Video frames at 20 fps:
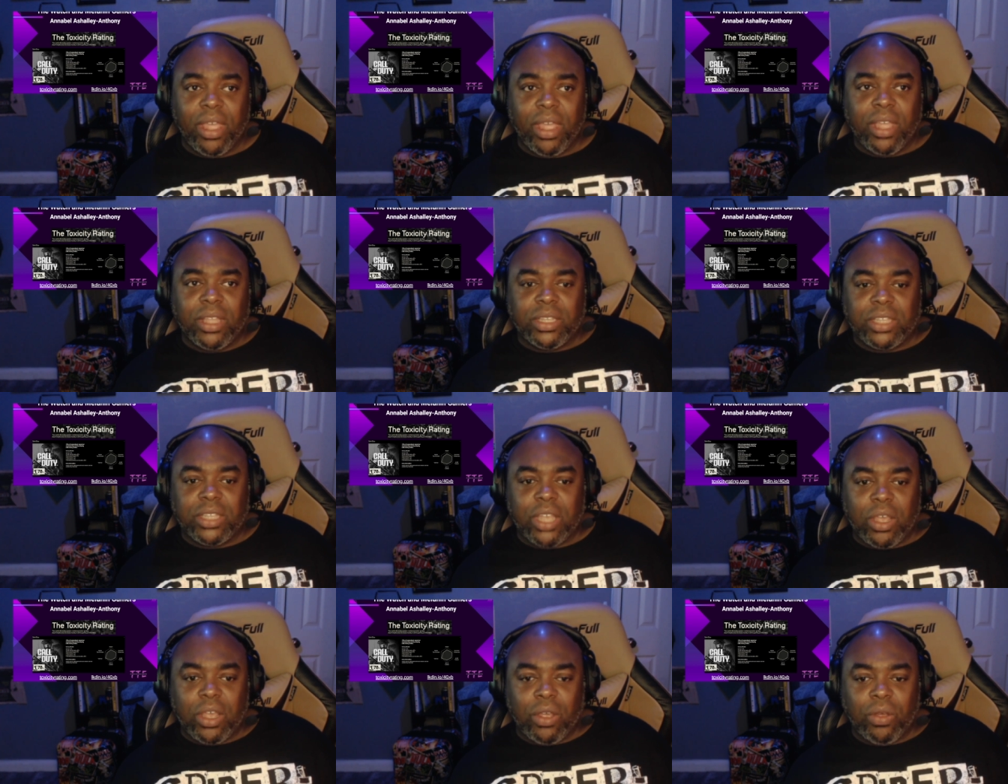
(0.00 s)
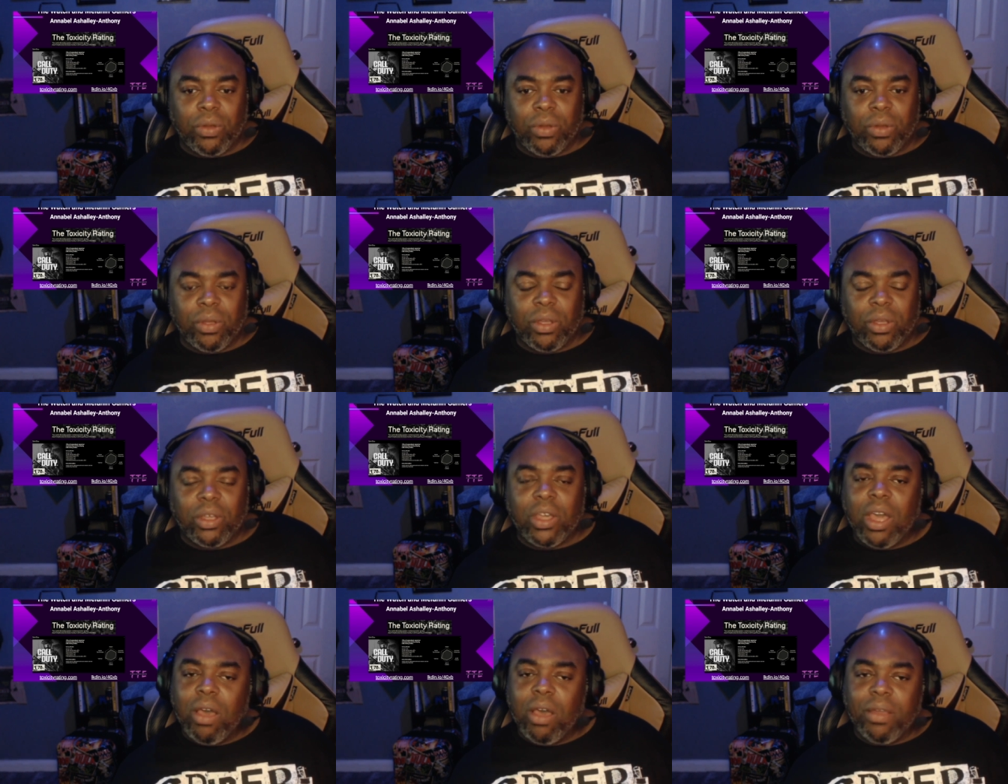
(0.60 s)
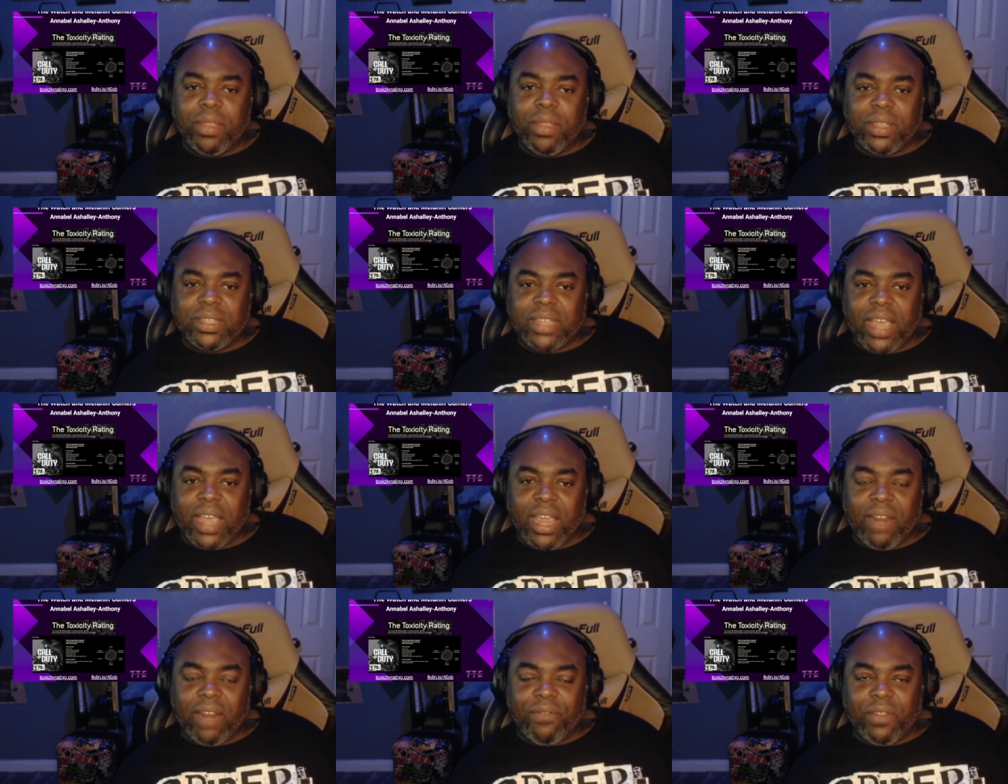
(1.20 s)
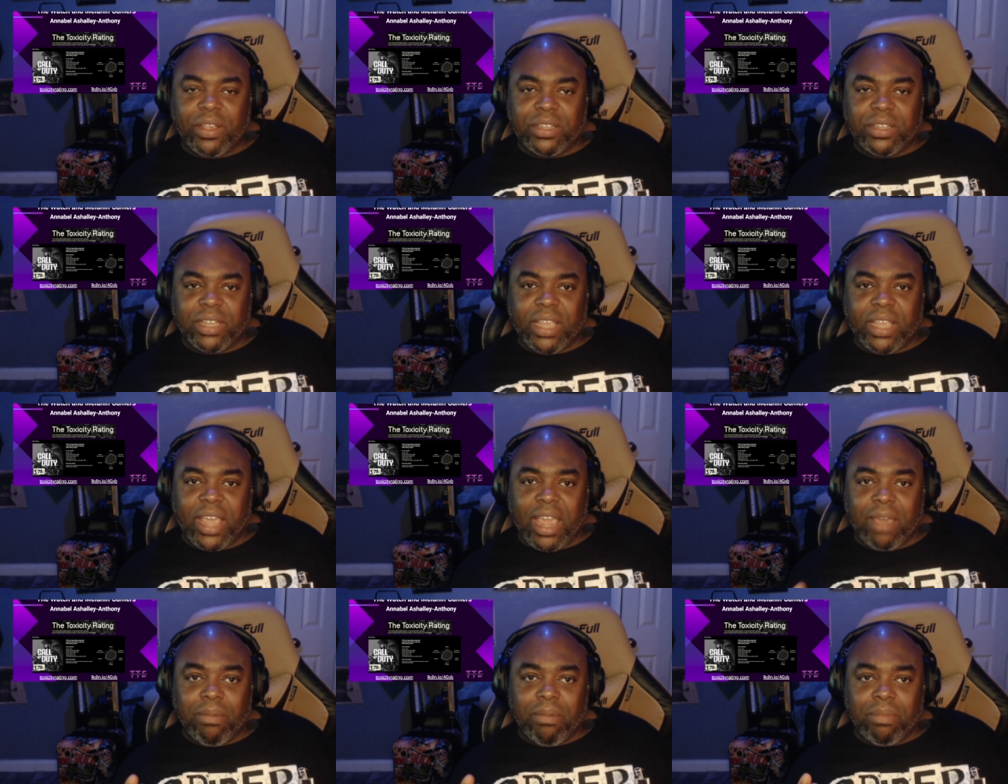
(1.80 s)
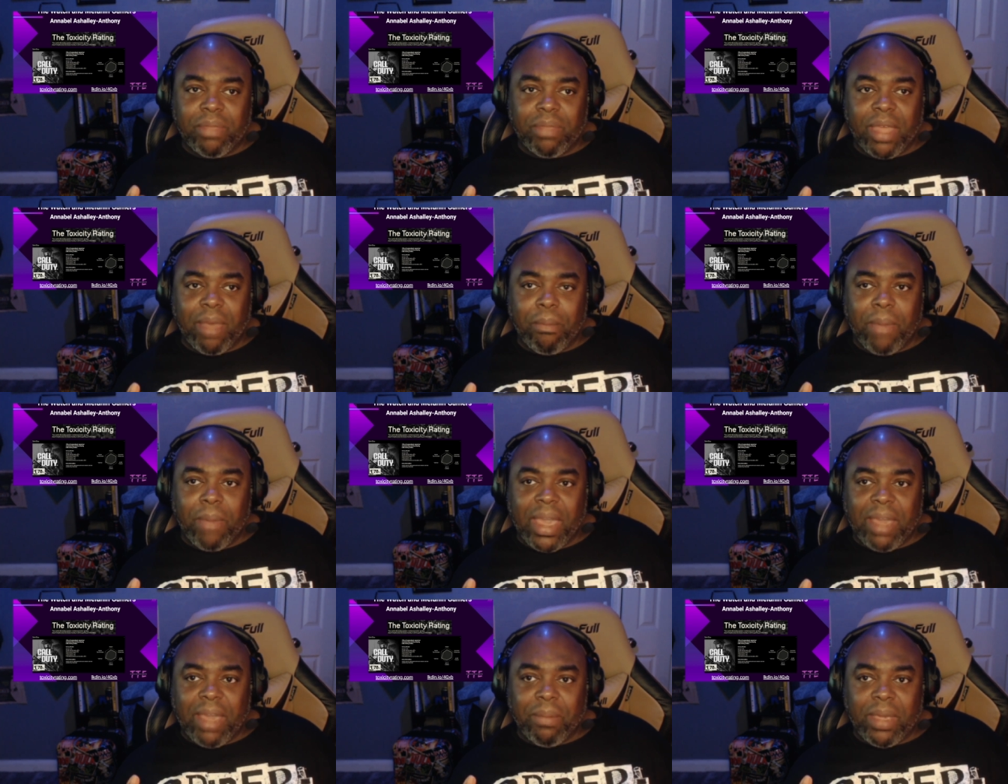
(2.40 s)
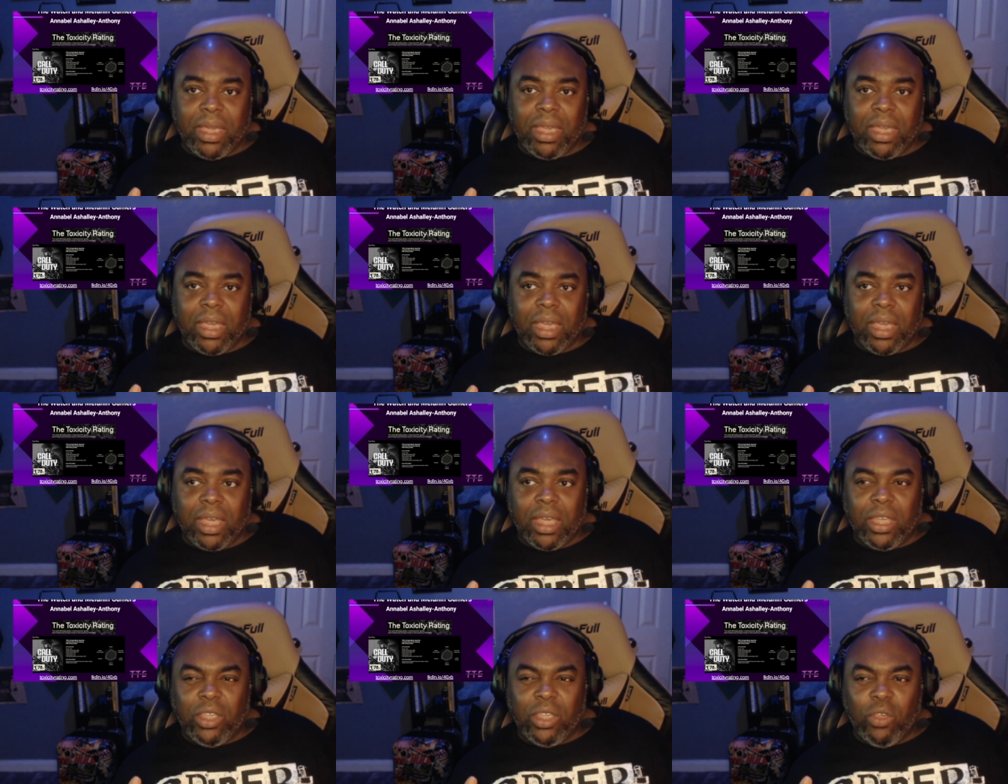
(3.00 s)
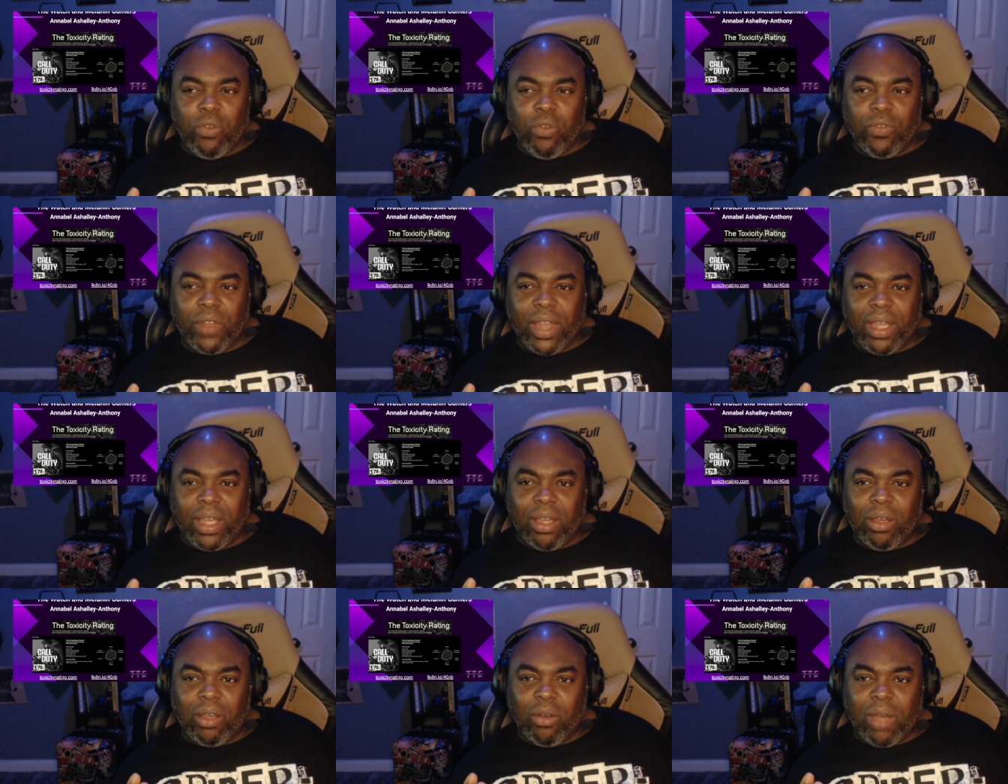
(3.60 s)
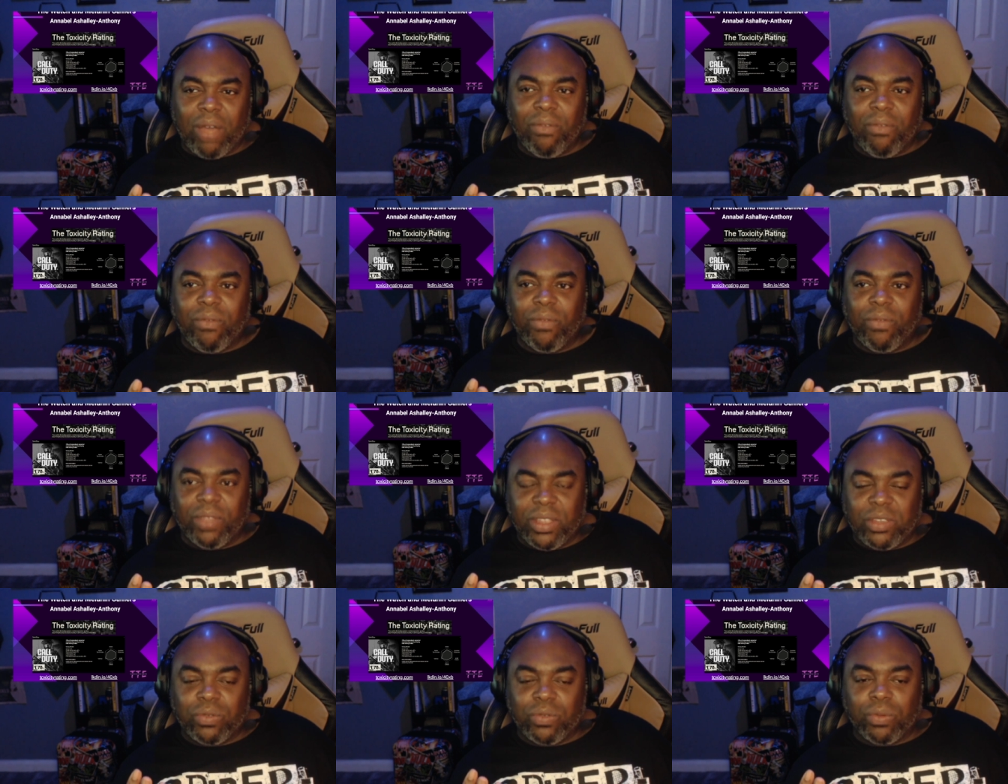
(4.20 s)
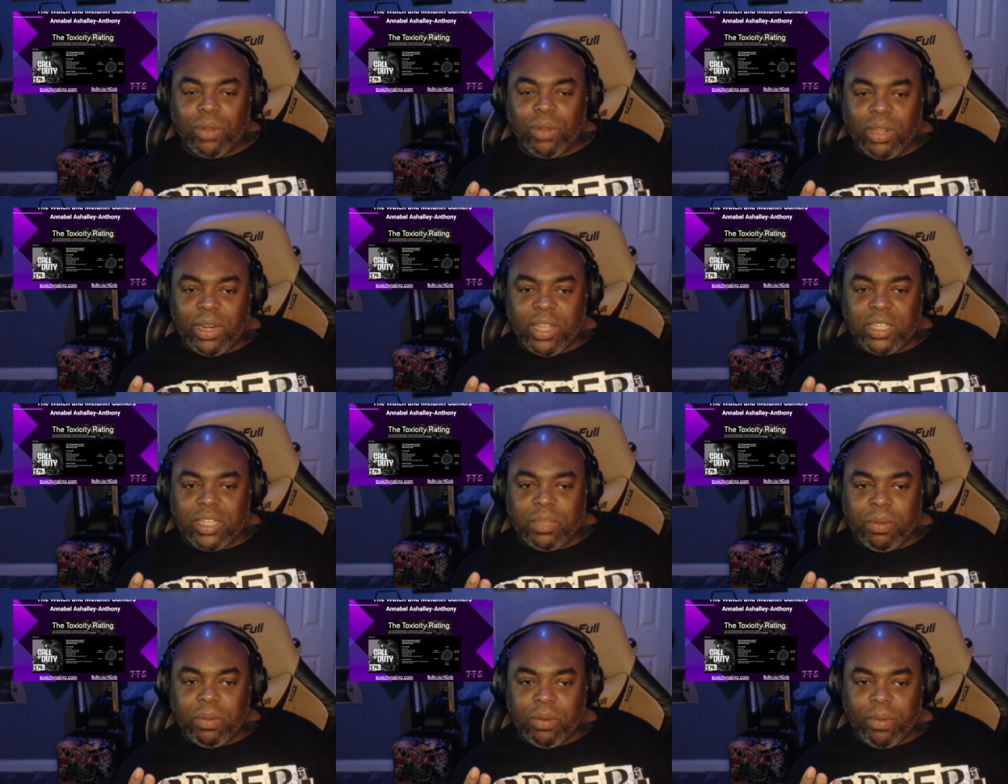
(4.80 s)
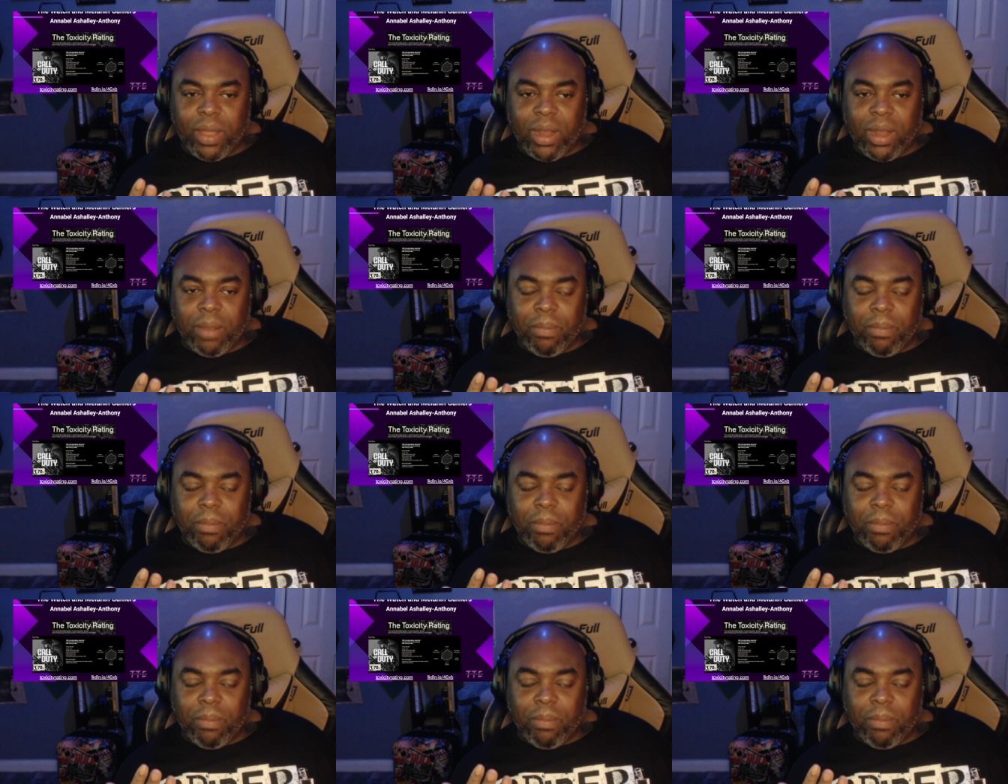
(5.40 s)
So go on the site if there's a game that maybe you feel like oh I, this really needs to be rated.